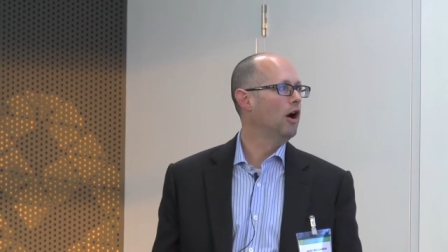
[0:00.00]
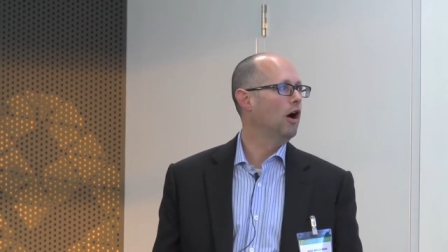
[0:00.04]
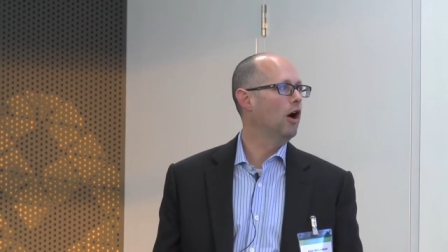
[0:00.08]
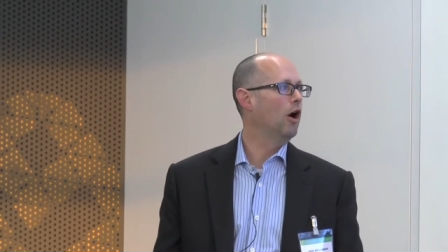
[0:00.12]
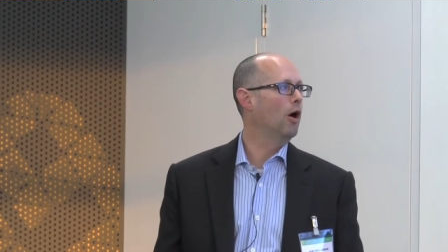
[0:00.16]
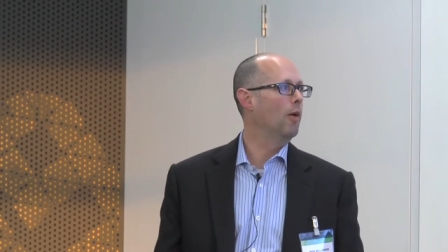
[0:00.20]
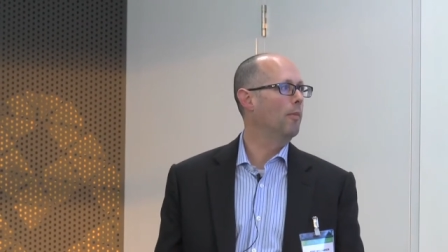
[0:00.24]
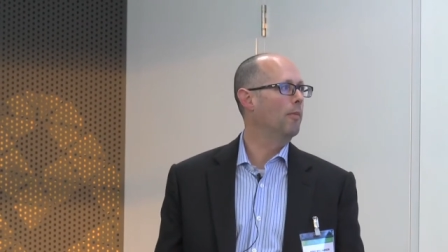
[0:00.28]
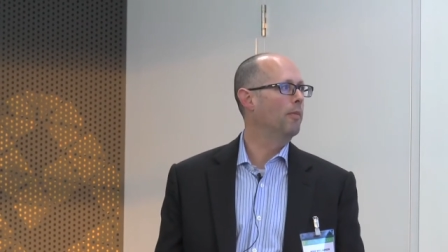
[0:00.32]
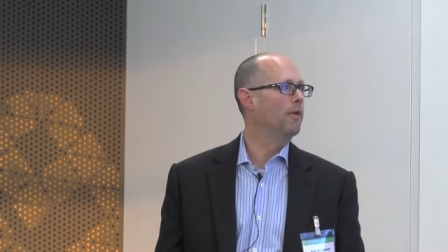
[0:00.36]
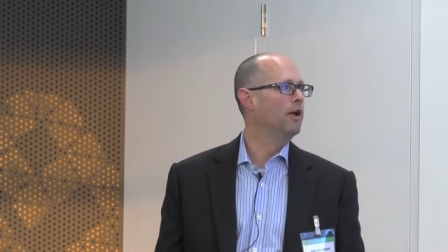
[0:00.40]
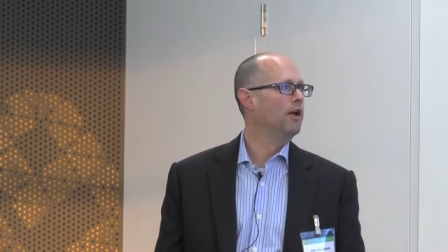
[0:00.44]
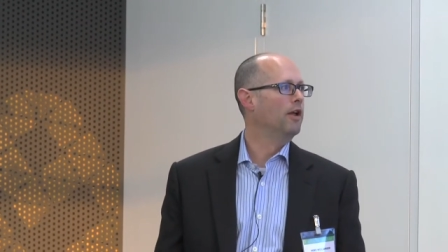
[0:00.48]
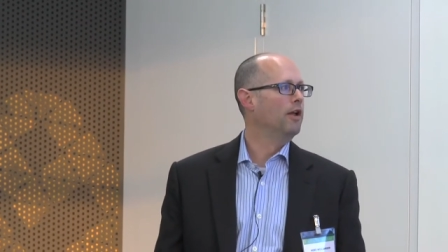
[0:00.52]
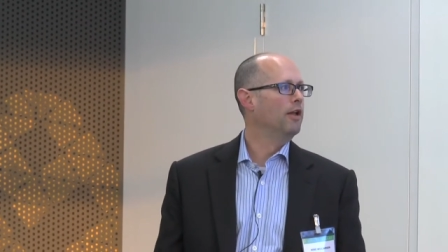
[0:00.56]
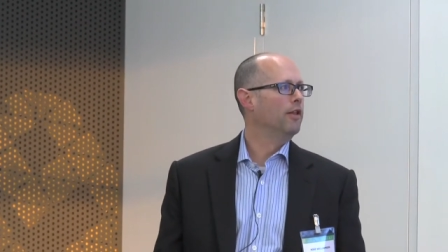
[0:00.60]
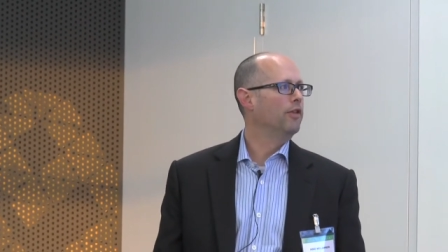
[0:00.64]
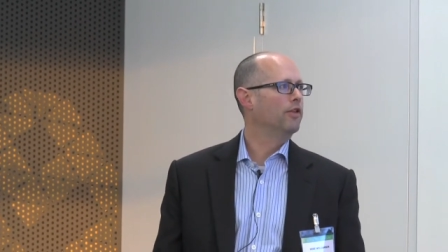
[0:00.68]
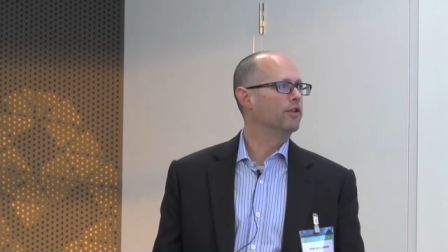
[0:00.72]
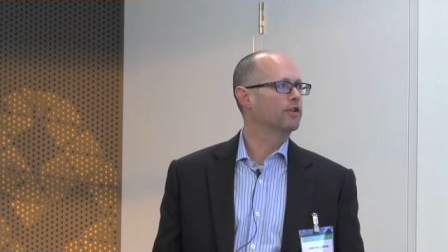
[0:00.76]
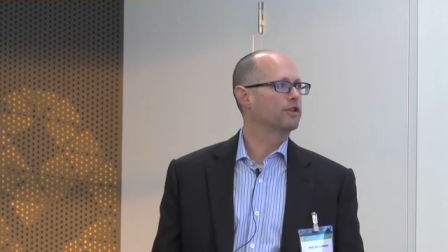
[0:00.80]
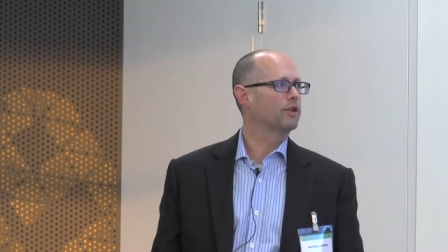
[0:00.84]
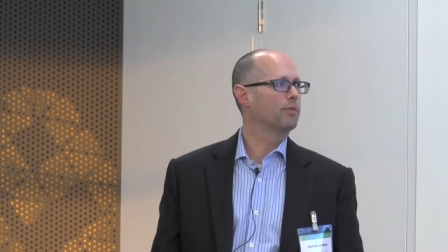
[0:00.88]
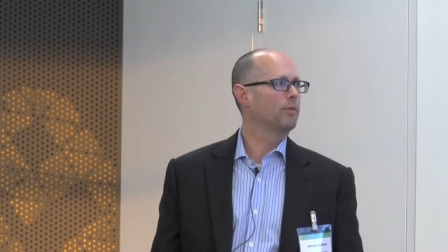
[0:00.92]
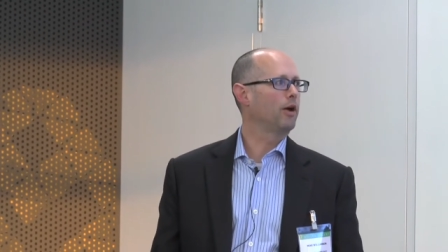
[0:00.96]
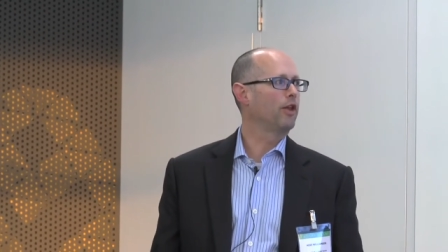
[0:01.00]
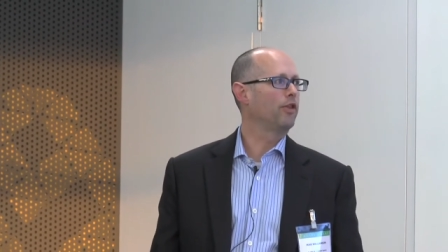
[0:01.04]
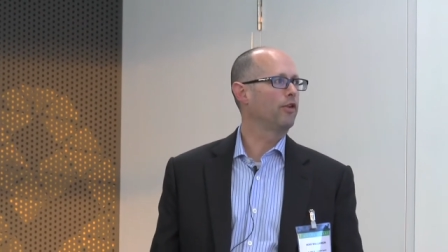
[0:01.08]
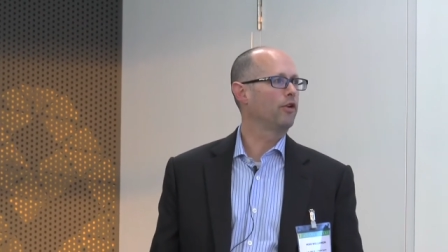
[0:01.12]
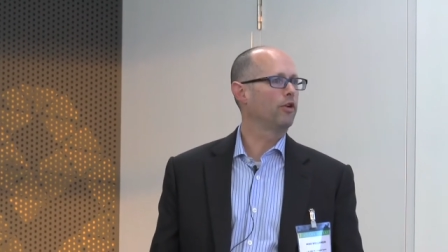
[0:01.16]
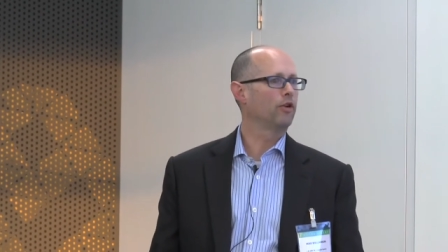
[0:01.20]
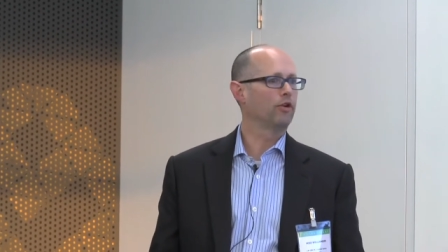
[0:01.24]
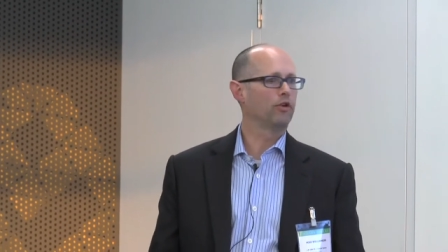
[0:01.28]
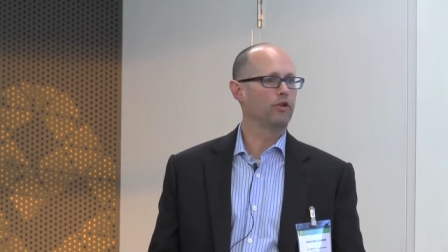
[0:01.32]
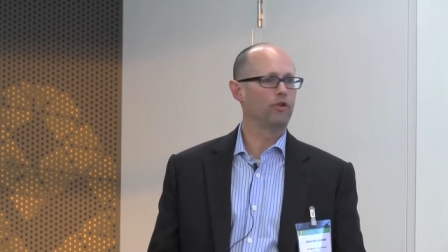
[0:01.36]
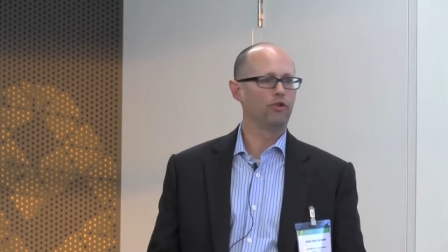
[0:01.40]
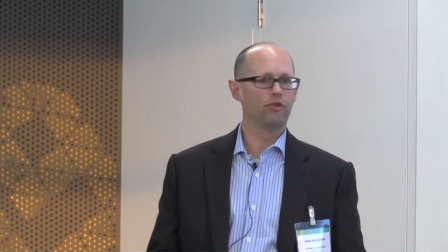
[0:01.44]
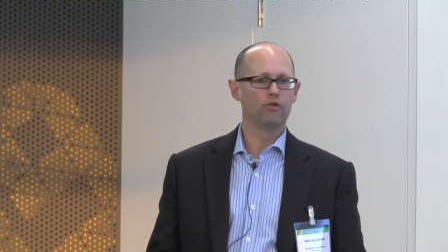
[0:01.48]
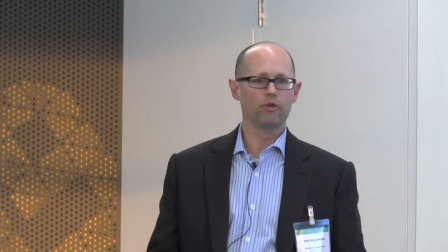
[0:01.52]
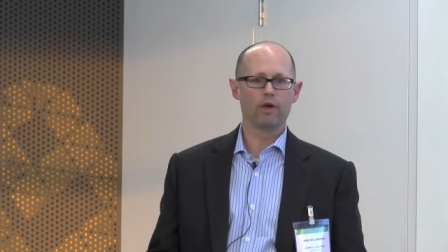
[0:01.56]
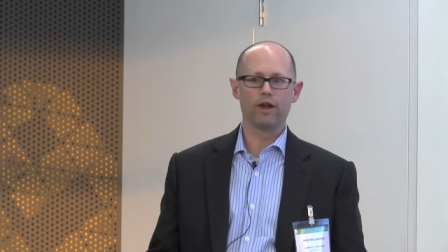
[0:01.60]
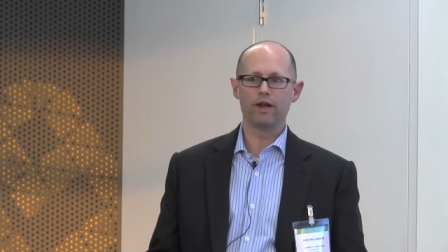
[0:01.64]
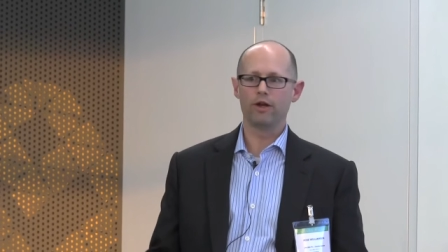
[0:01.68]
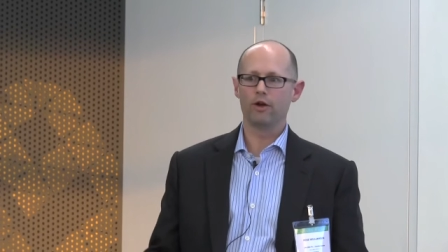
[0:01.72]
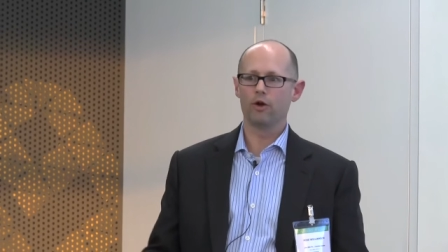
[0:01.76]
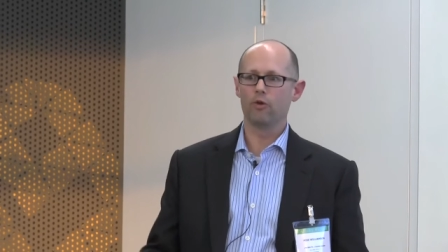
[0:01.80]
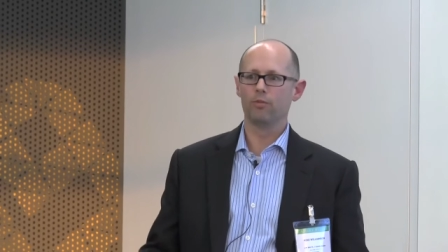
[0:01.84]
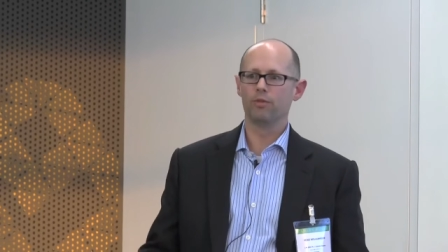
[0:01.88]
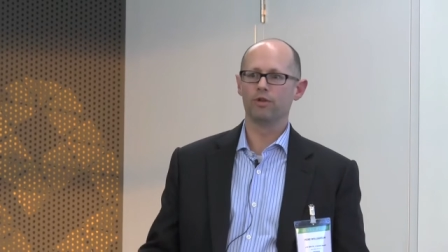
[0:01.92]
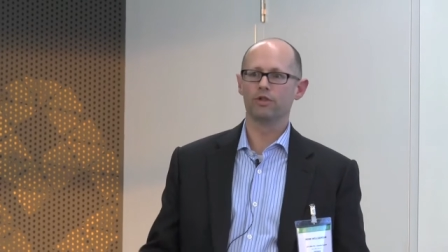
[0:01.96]
Um, there's some other
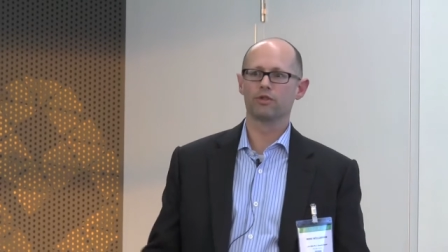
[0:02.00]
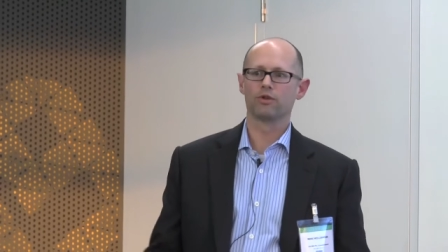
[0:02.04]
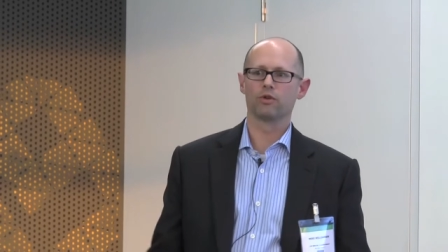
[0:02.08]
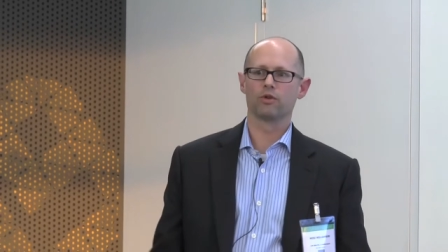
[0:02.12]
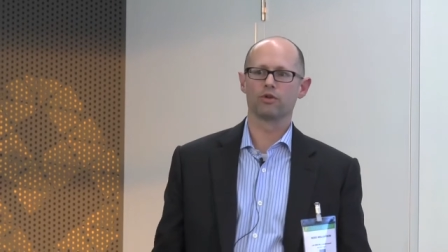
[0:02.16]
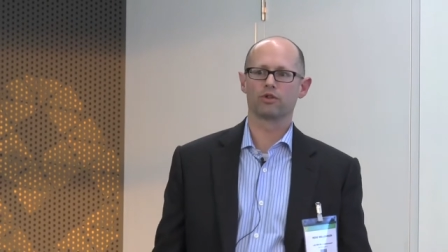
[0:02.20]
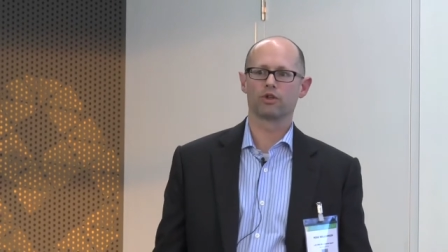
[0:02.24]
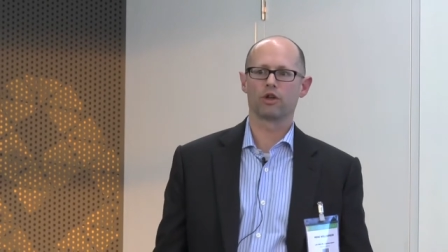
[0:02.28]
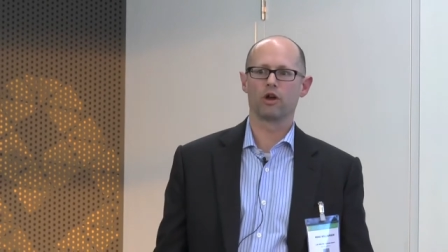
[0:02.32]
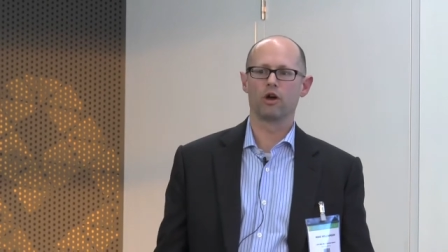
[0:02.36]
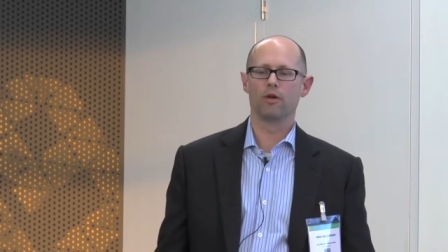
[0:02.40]
great open source